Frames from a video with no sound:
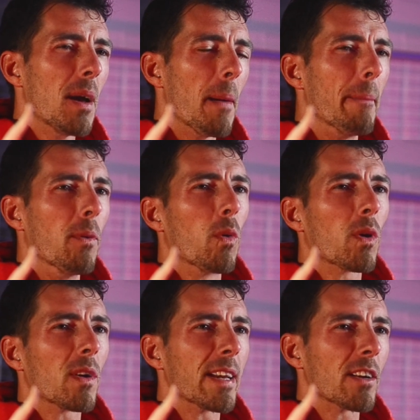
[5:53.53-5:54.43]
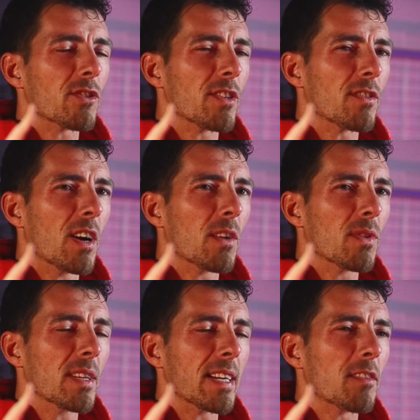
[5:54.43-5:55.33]
boring or she's not
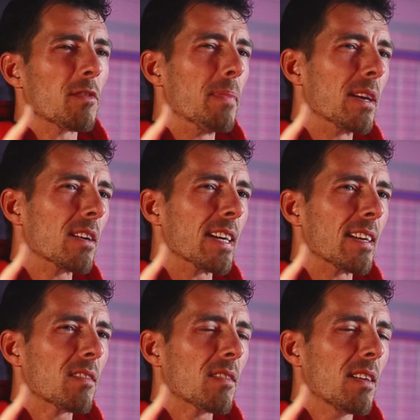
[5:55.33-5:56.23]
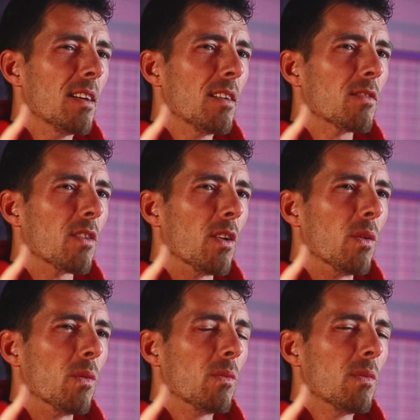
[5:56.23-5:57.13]
really experienced. So